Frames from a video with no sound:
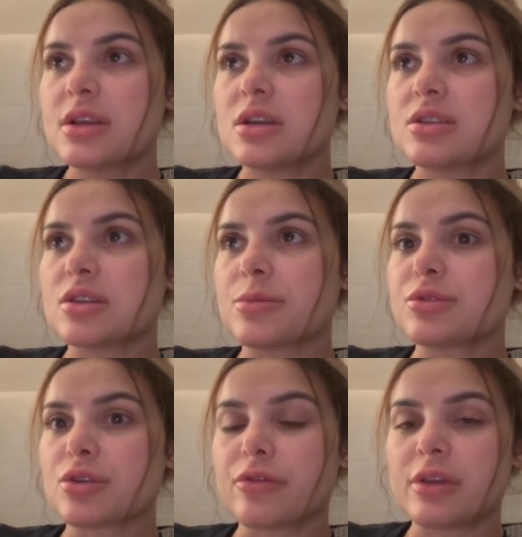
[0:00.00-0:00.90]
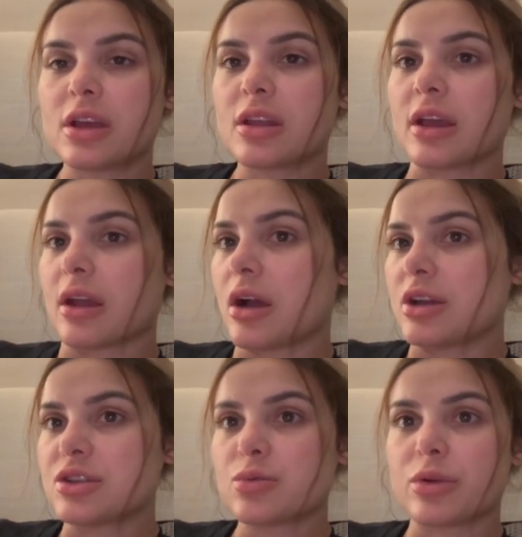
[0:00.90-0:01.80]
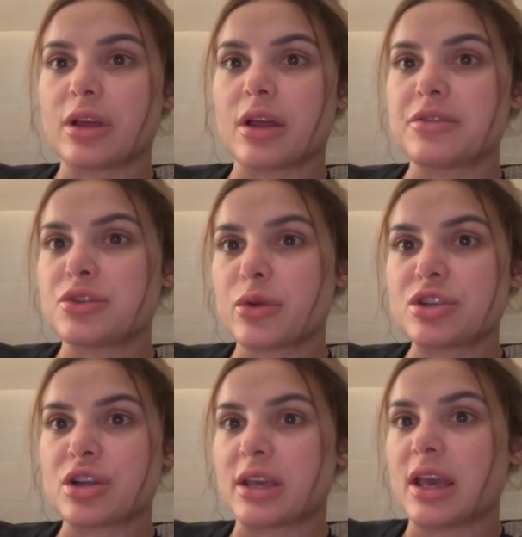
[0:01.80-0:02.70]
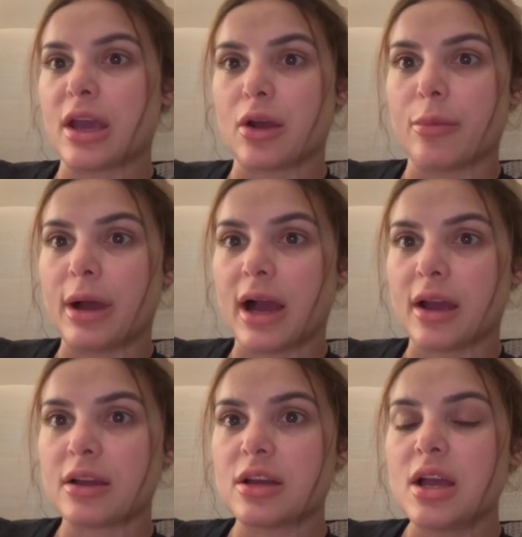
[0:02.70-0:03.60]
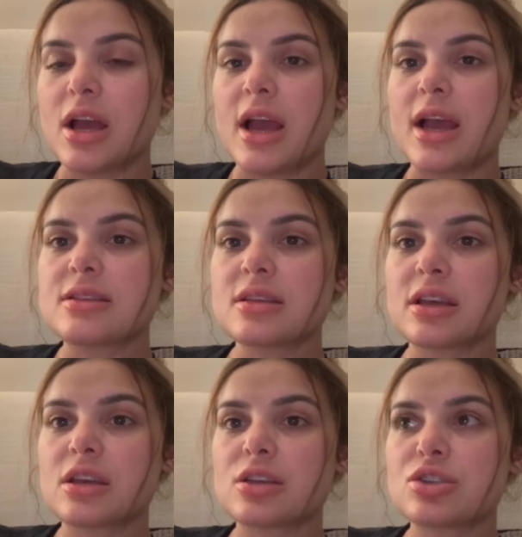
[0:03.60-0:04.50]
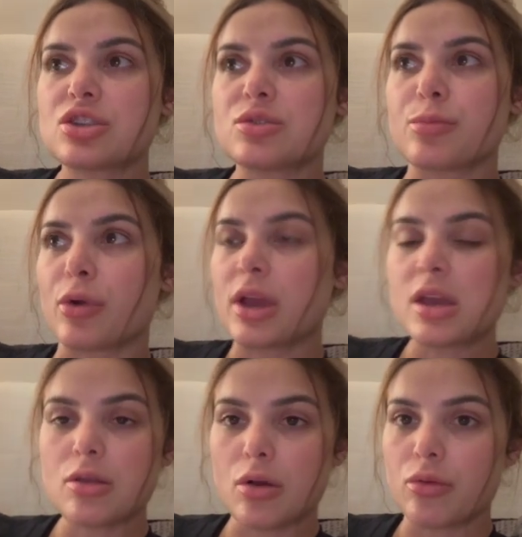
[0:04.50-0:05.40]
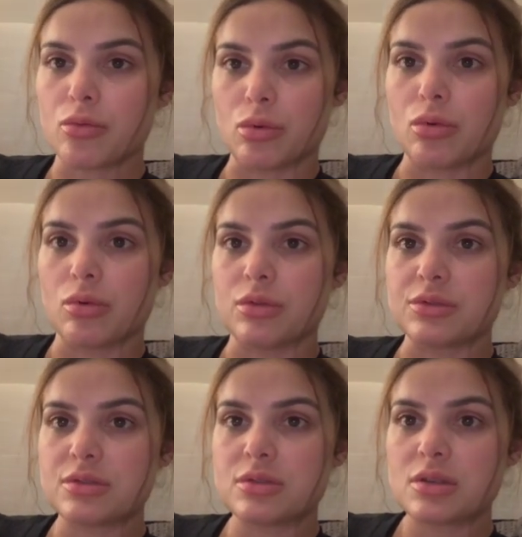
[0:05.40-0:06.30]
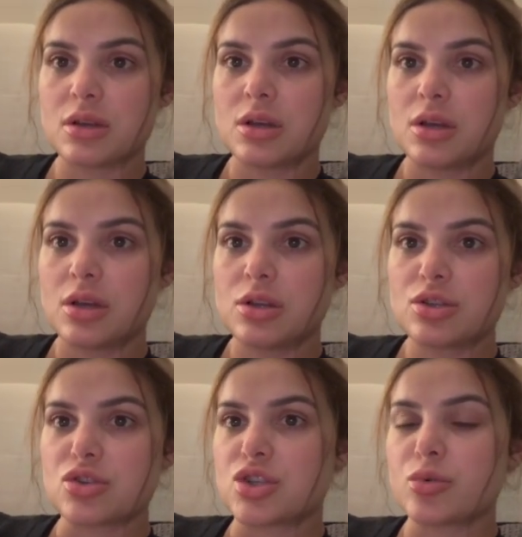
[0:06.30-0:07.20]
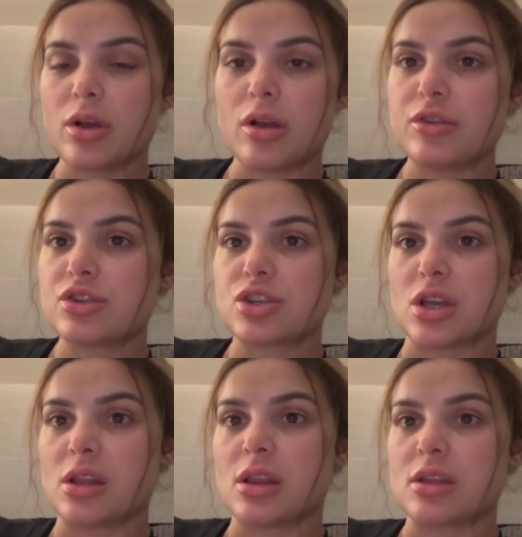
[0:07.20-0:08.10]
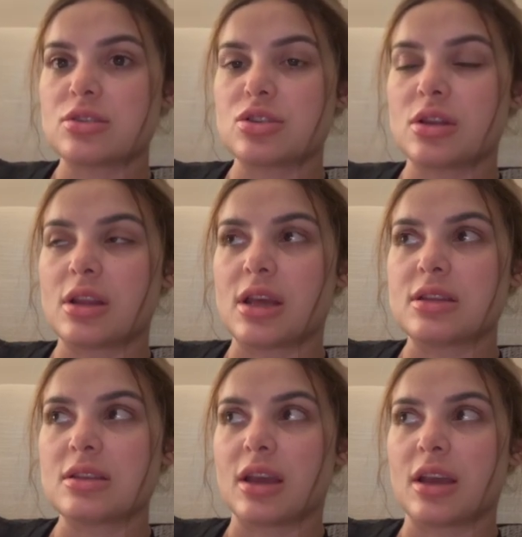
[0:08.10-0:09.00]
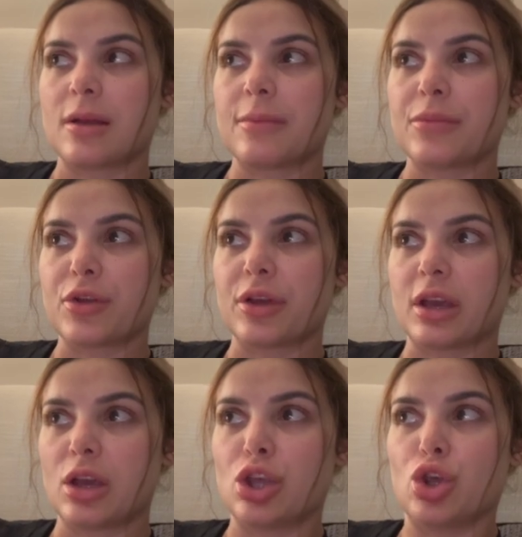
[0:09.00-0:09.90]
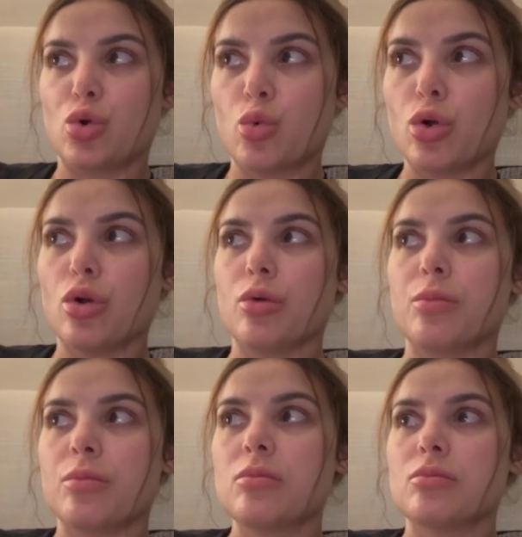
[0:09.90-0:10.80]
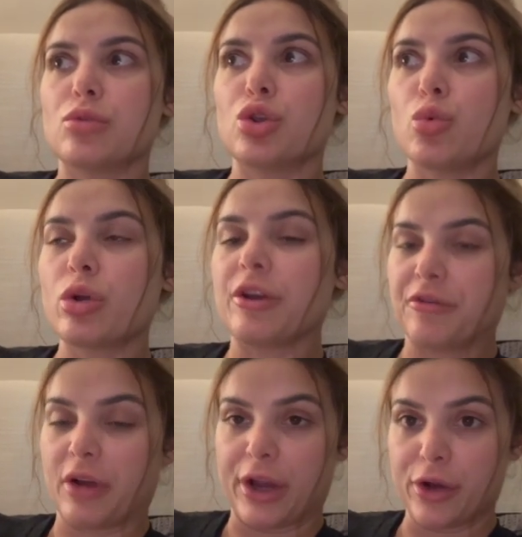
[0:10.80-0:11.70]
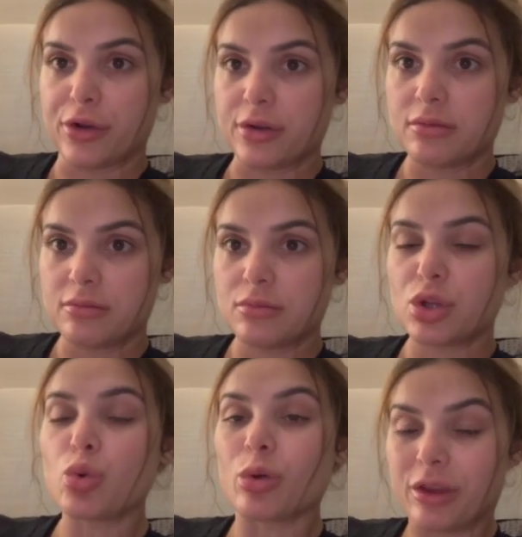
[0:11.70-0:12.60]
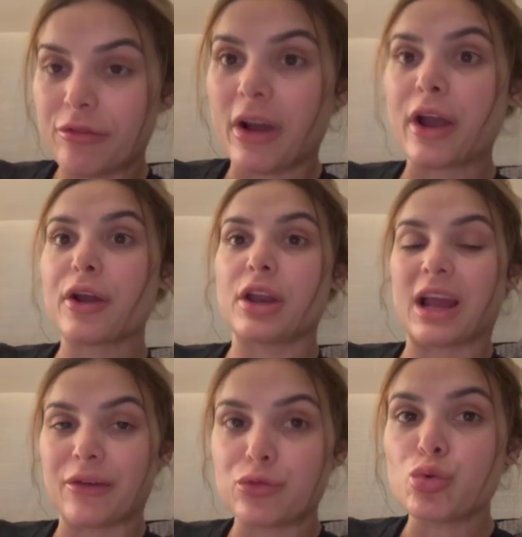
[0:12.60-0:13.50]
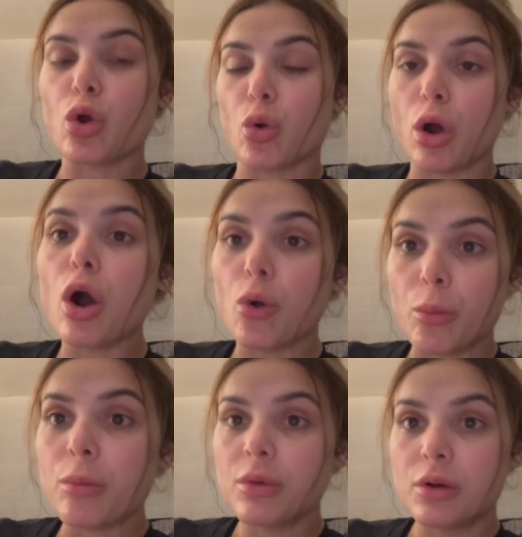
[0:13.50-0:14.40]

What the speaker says: subservient, like, I just want to get out of the situation, I can't go back, it's like, she's breaking all the rules. She's doing all the shit that is like, they're like, you will get fired. You will get fired and have to go home.